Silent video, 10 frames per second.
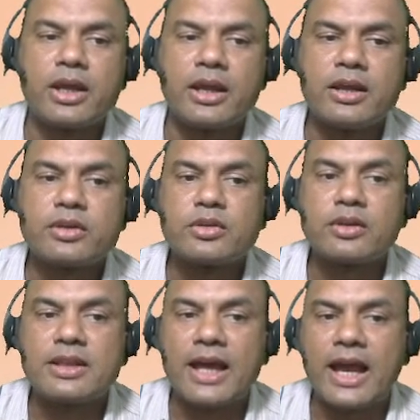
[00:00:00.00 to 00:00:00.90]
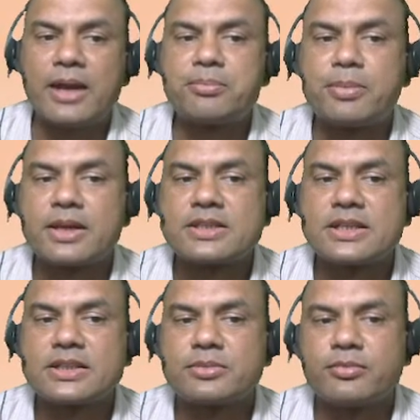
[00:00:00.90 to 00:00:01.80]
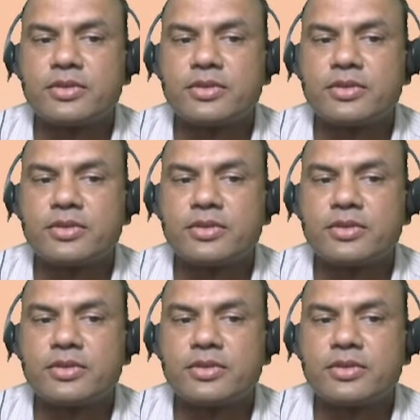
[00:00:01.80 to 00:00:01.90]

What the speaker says: A, so that purchase,